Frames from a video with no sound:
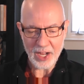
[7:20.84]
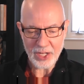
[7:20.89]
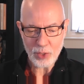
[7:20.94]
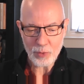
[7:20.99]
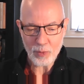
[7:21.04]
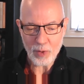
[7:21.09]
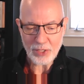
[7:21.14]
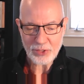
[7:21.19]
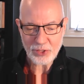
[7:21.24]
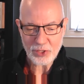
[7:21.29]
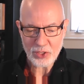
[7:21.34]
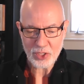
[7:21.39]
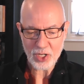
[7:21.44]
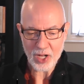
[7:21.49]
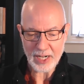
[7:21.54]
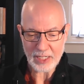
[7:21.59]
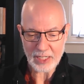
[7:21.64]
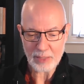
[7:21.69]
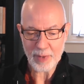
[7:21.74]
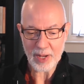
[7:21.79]
You also
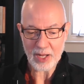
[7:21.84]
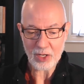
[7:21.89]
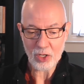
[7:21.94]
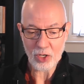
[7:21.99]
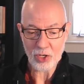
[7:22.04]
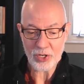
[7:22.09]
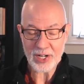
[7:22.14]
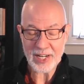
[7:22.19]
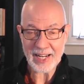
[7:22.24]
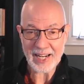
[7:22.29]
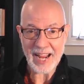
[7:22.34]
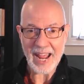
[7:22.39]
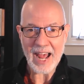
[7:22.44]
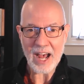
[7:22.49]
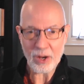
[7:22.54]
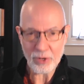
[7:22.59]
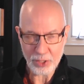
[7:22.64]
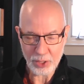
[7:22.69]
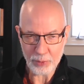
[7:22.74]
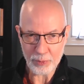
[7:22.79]
talk about learning
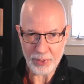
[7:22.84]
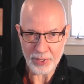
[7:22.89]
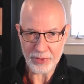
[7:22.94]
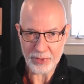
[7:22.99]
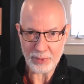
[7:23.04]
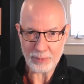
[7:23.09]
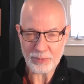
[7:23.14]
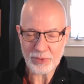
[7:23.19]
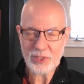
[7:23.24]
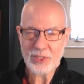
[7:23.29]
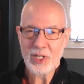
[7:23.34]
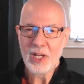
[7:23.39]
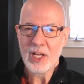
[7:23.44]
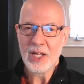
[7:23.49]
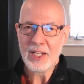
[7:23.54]
algorithms.